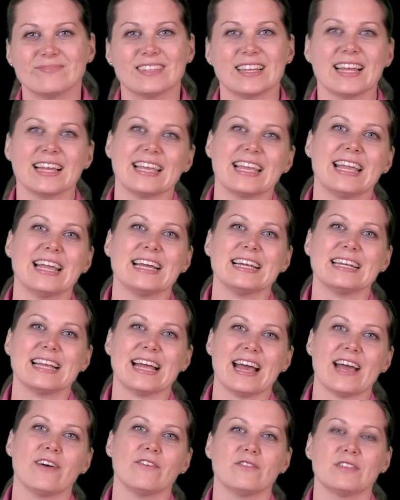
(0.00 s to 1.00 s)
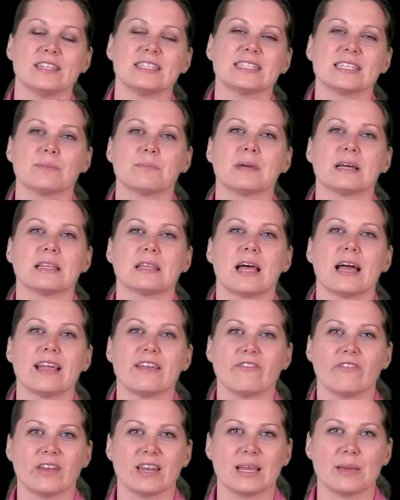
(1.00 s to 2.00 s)
I can't have this in my
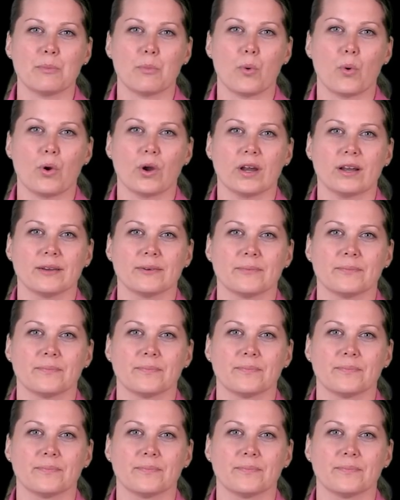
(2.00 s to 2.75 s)
life anymore.